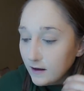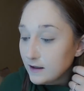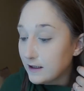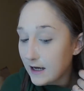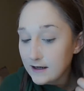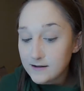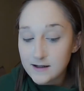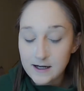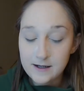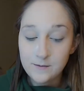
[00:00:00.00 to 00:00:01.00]
Next,
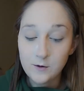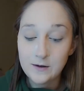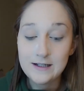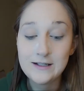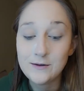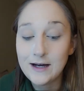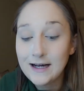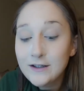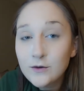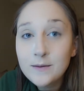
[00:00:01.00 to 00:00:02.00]
I am going to
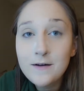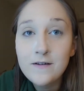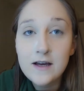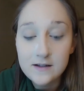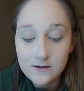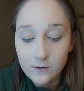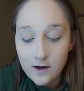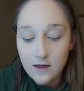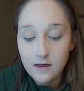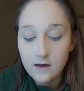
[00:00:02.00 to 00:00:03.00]
contour my face
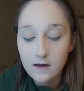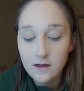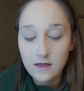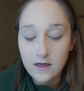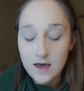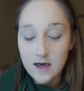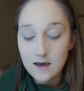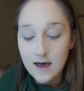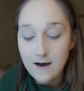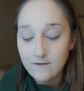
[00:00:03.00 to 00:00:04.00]
with
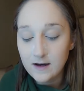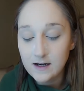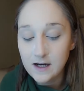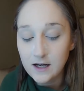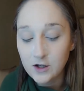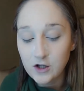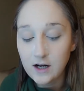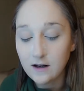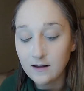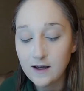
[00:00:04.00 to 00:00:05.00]
the Kat Von D
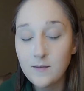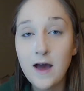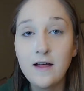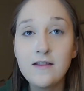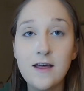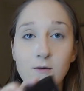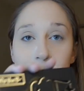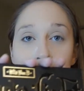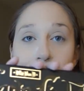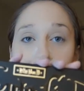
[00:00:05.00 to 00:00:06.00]
Shade and Light palette that
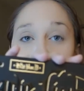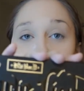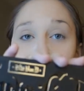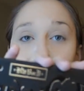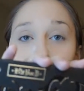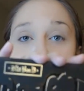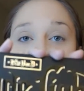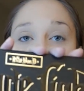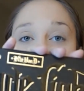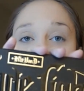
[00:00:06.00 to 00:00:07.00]
was on
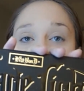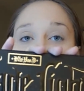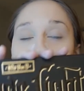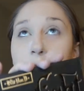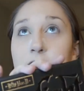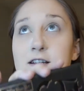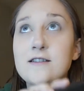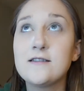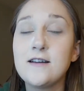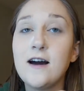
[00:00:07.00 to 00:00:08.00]
clearance, or I
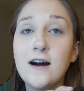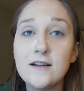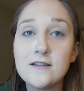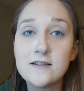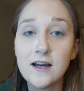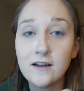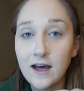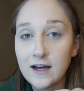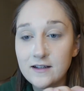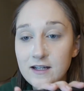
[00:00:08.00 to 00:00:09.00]
guess on sale
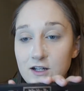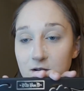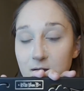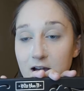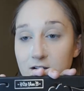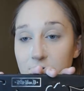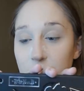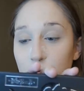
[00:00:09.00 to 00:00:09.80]
at TJ Maxx for